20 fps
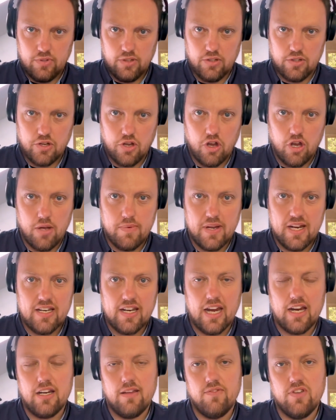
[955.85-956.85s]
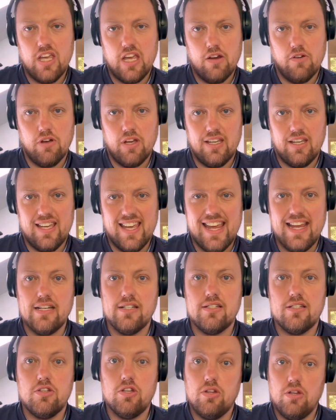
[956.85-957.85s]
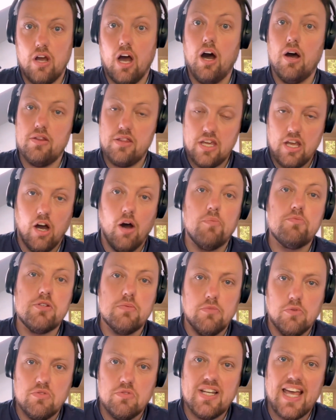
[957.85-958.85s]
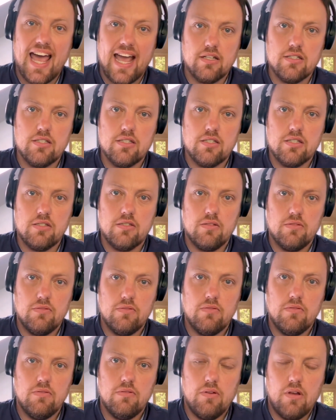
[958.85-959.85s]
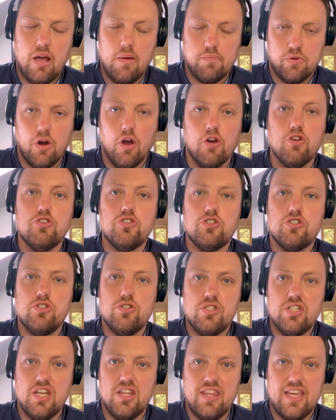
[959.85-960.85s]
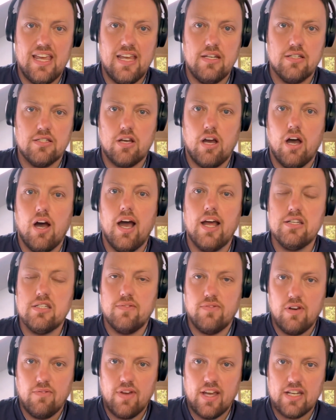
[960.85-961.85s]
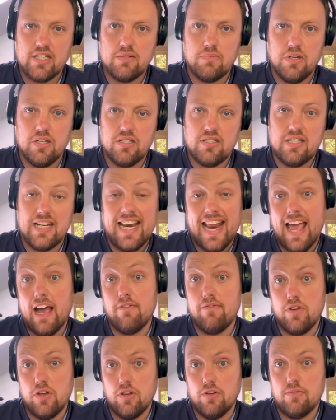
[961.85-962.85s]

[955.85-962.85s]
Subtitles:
curbing negative gearing is the optimal tax approach to these kinds of investments in our view.